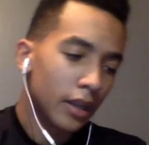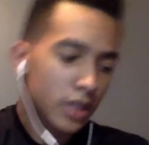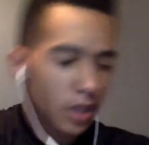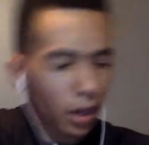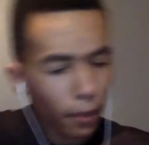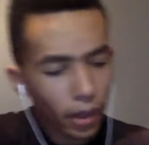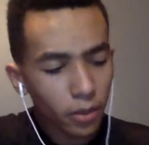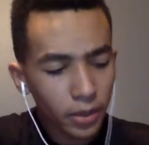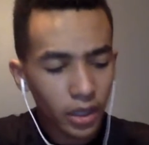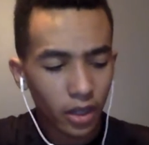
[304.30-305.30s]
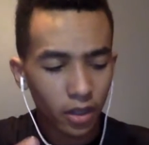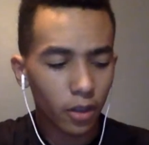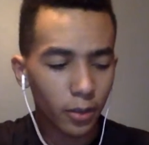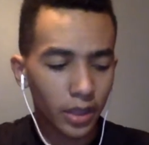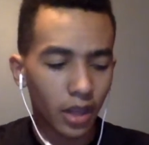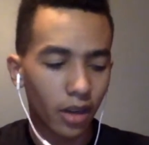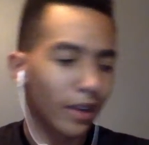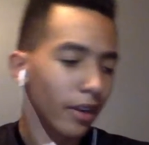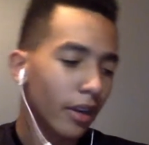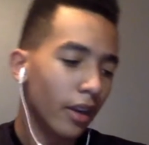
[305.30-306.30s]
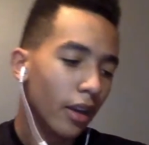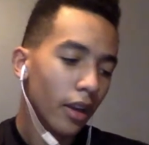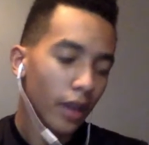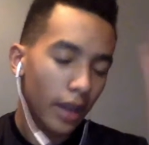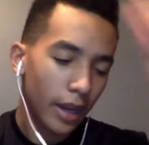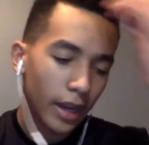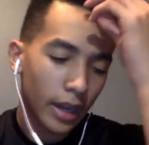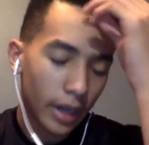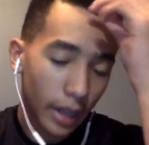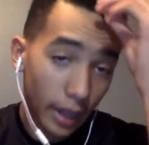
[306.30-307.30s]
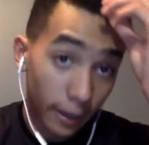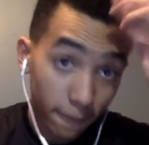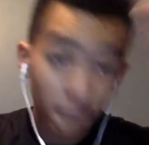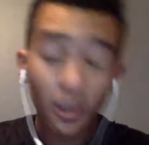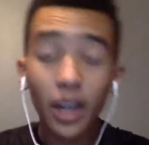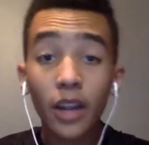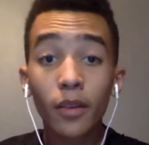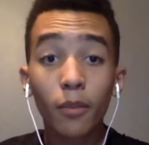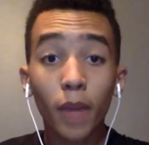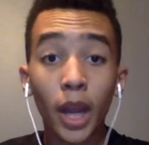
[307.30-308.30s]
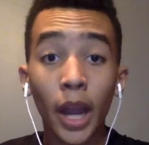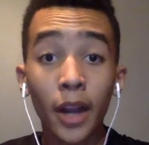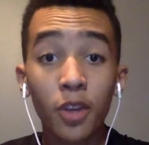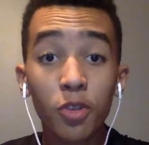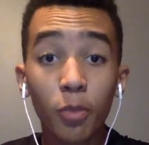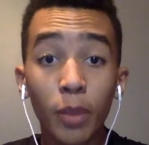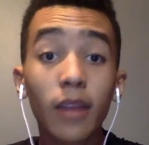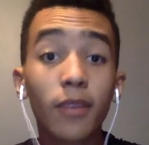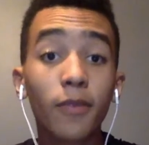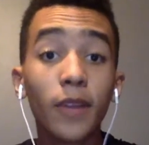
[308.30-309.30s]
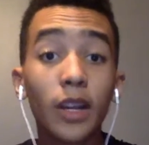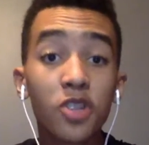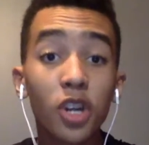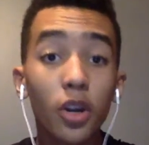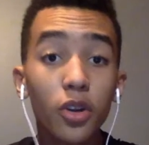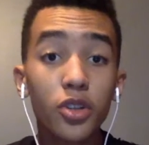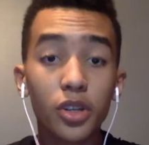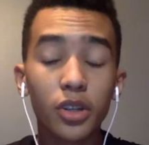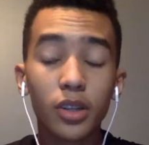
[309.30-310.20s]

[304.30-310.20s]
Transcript: So I wait a little bit longer, and I find my actual PS Vita charger.